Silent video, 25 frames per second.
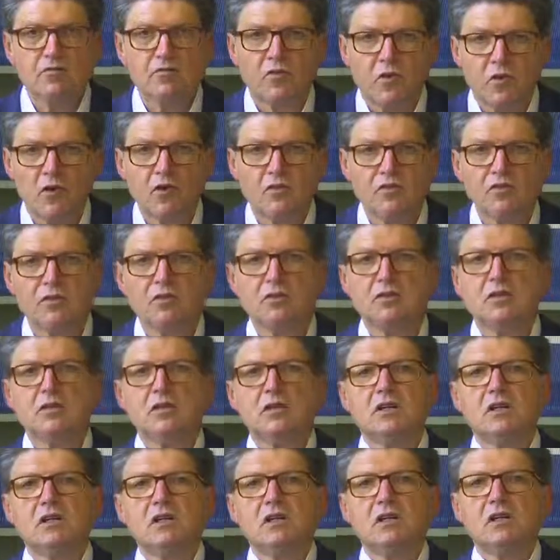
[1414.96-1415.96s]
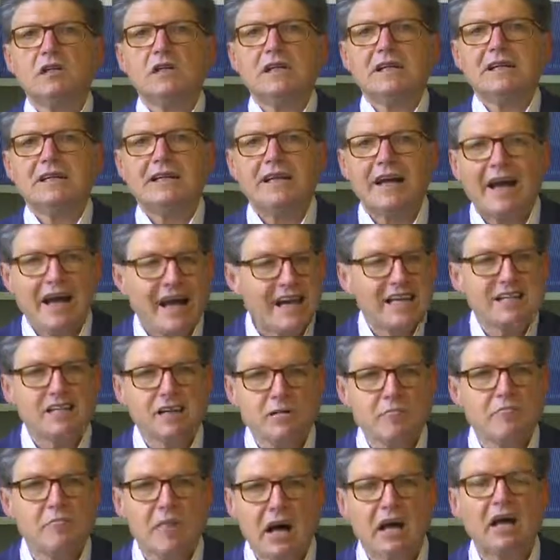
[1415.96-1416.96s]
decide that we
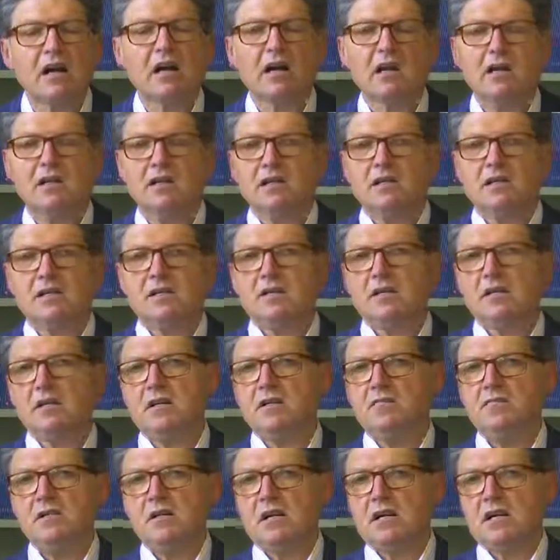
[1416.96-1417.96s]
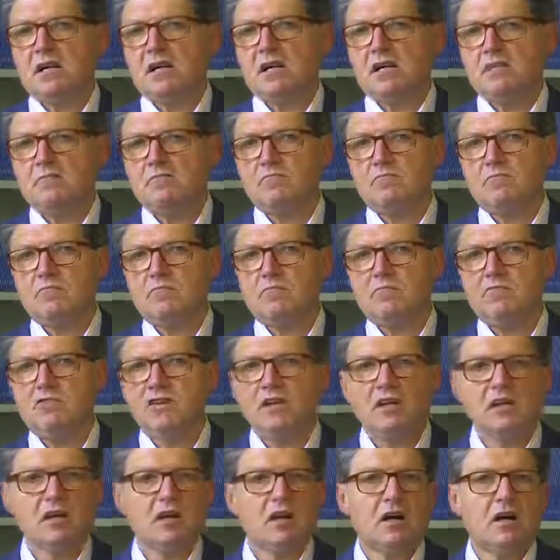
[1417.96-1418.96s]
always want to do what
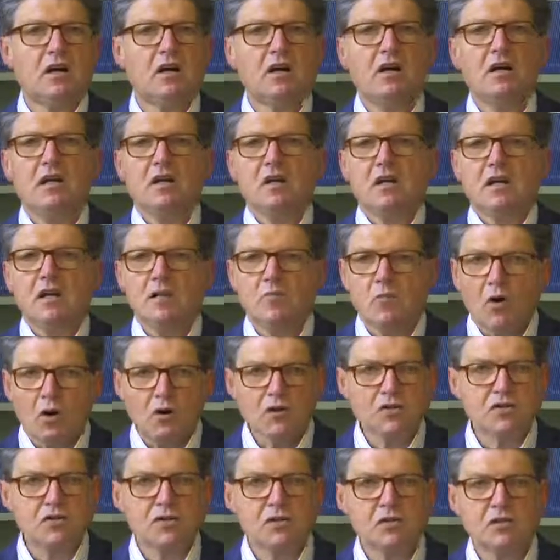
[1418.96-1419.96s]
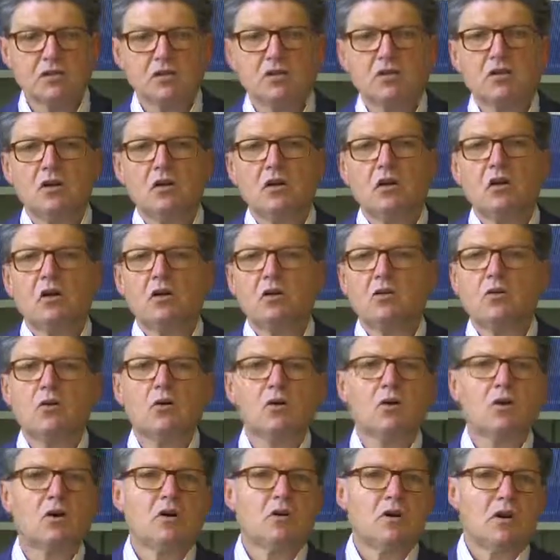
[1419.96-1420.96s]
makes our life easier,
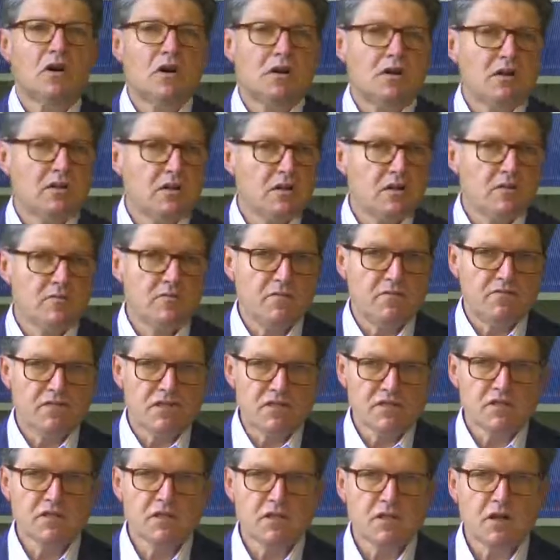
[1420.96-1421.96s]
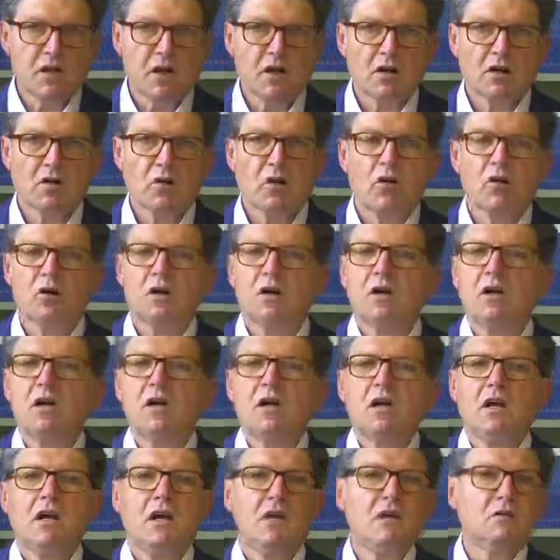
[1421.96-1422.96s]
if we don't accept
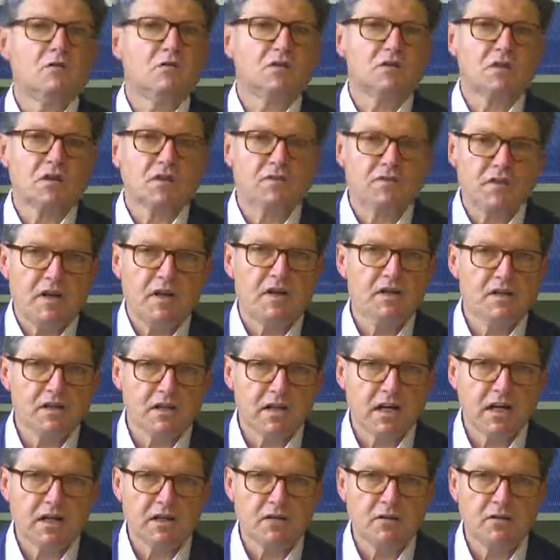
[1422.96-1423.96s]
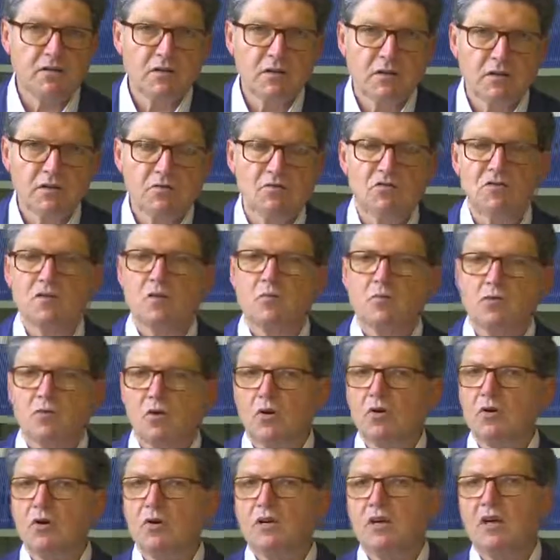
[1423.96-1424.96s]
any flaw, any defect we may
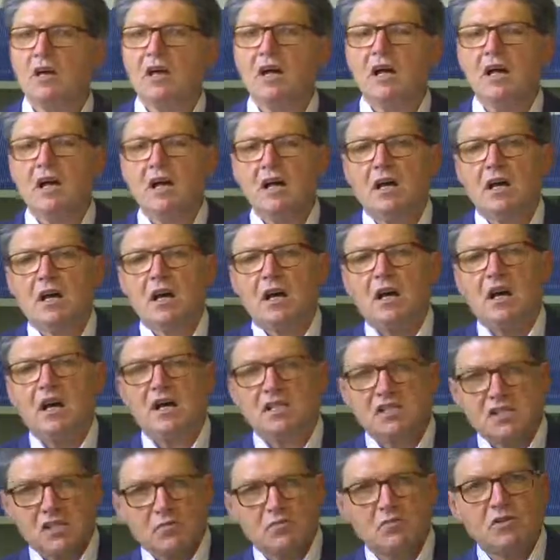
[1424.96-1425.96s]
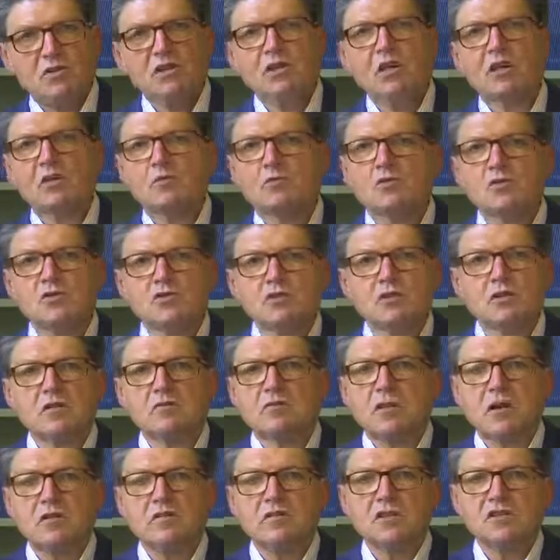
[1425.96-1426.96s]
have, whether in our experience, in our
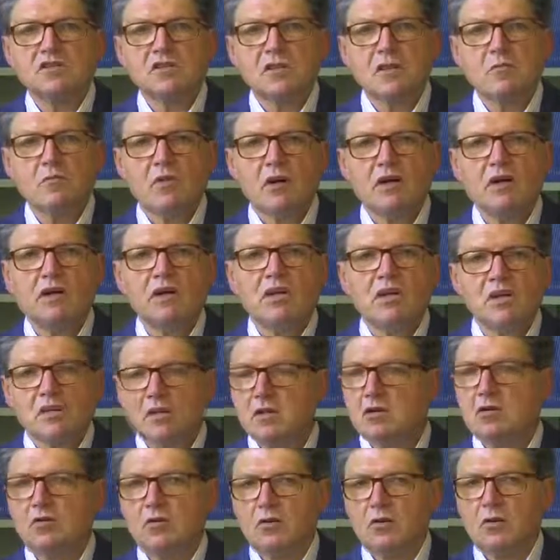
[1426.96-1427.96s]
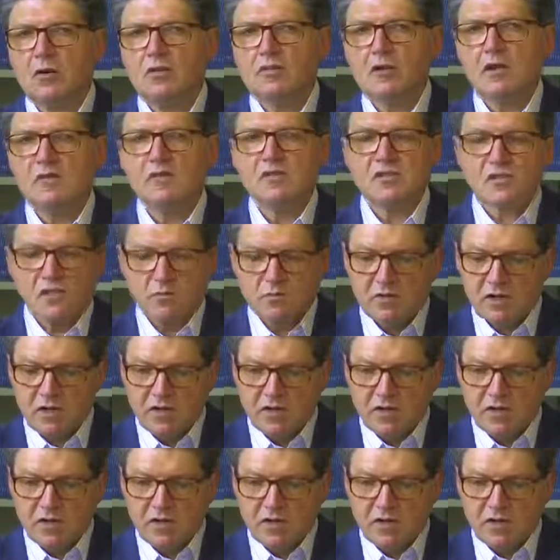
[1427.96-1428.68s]
knowledge, in our skills,